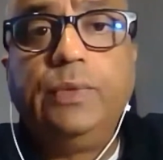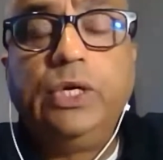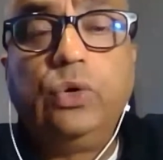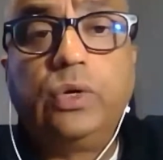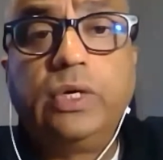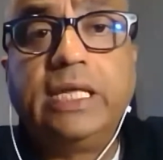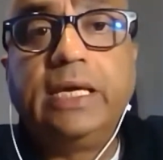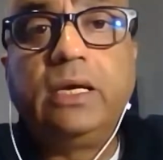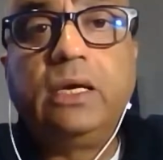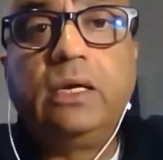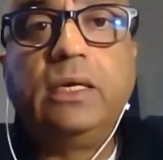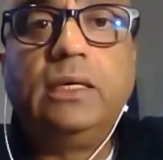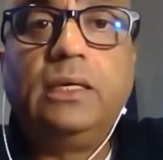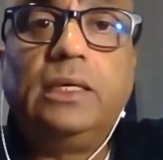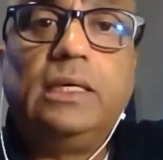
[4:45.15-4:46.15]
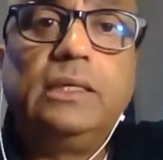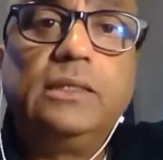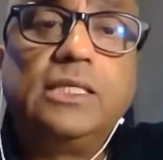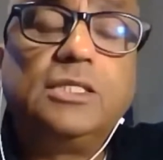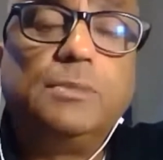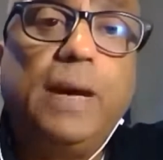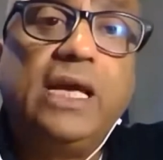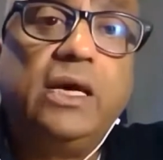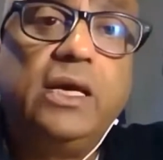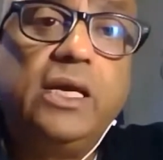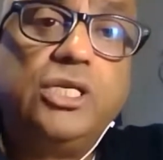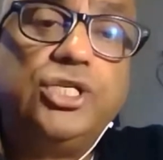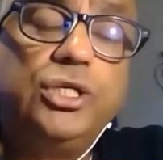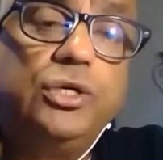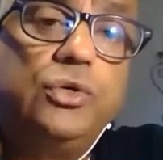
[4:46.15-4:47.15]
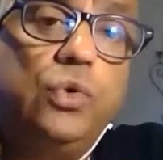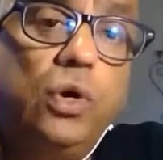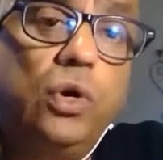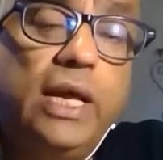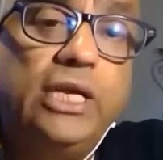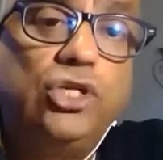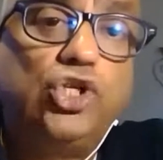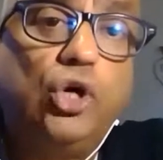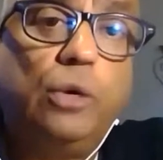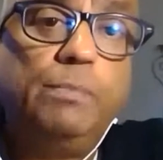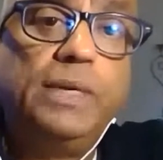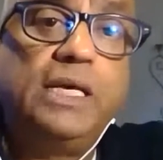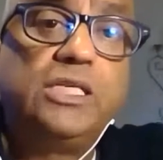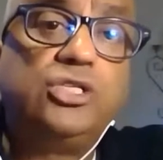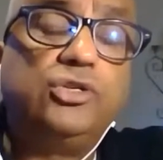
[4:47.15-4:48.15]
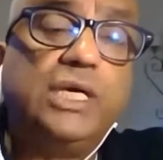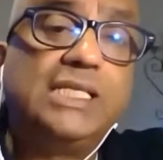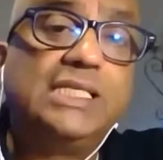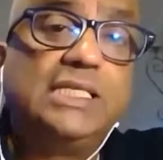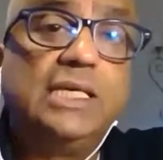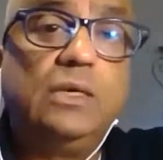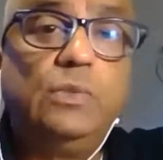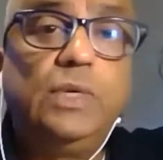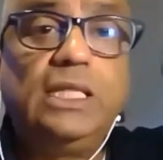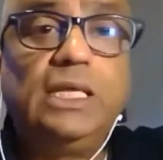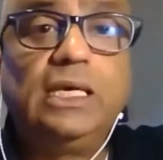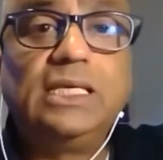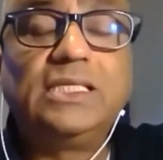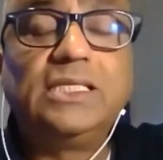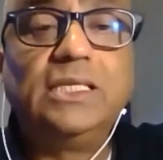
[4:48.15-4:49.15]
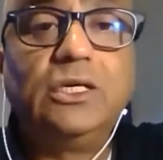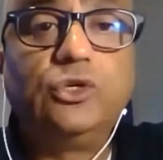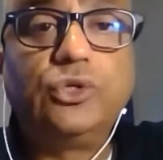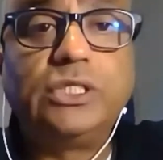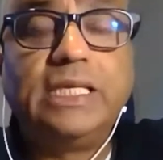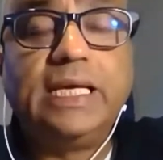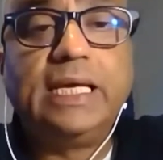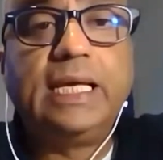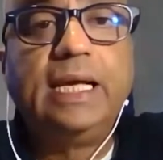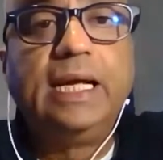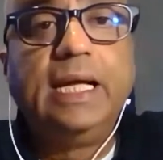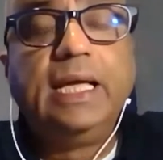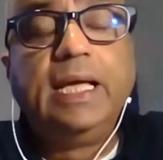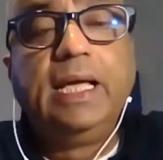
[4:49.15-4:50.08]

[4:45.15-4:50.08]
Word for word: we don't think uh, this migration to online shopping is transient we think it's here to stay